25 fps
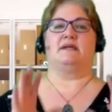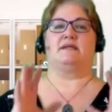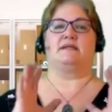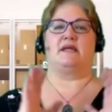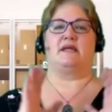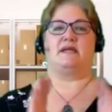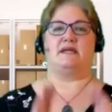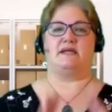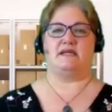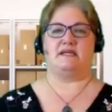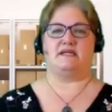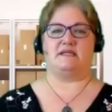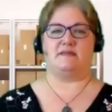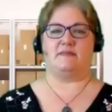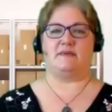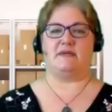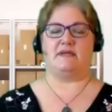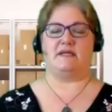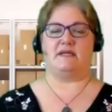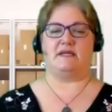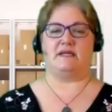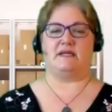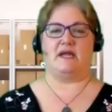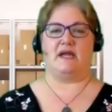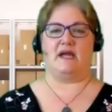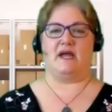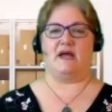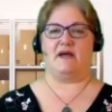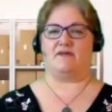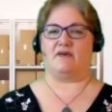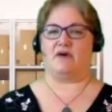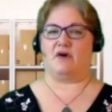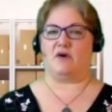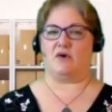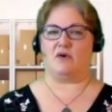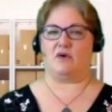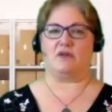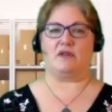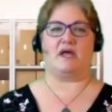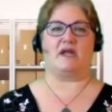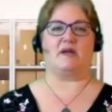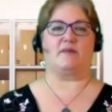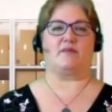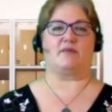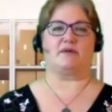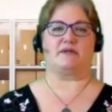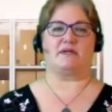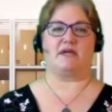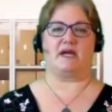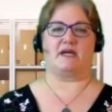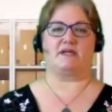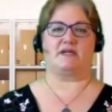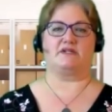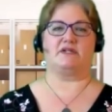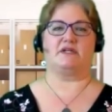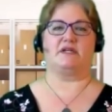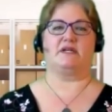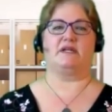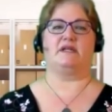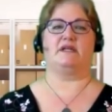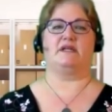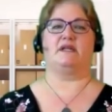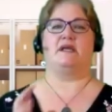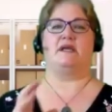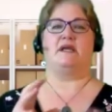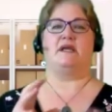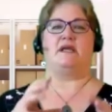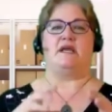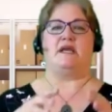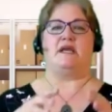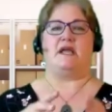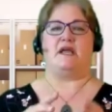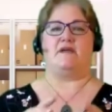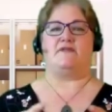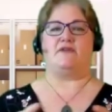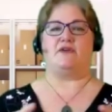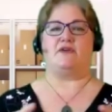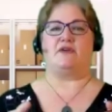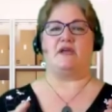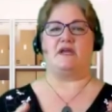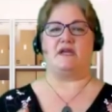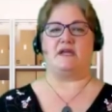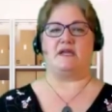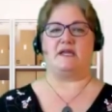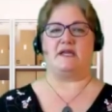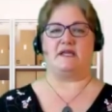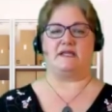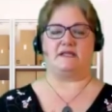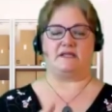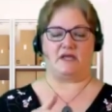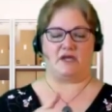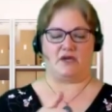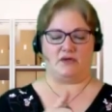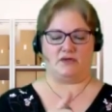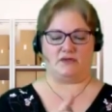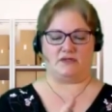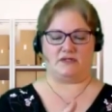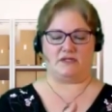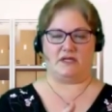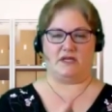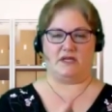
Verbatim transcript: They need to have a whole lot of protection. If you can get those